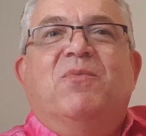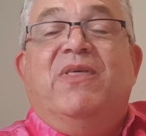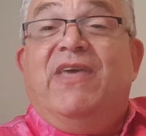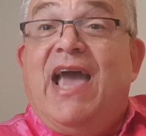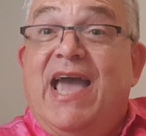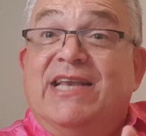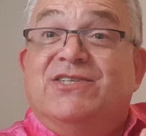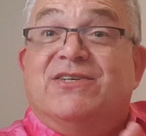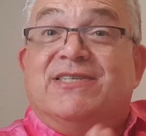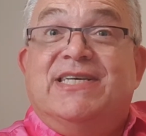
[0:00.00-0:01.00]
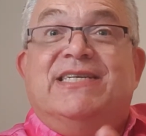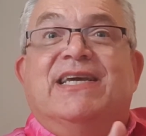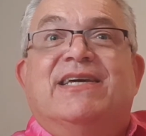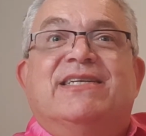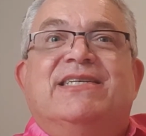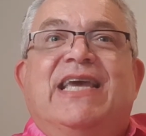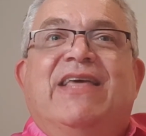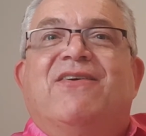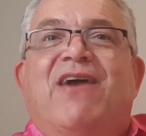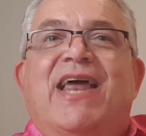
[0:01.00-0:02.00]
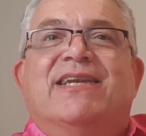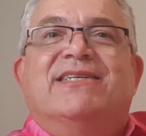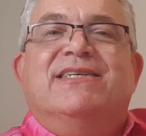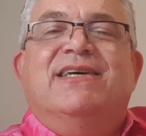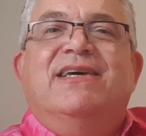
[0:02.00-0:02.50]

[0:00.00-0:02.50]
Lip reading: with the angel sitting at either end.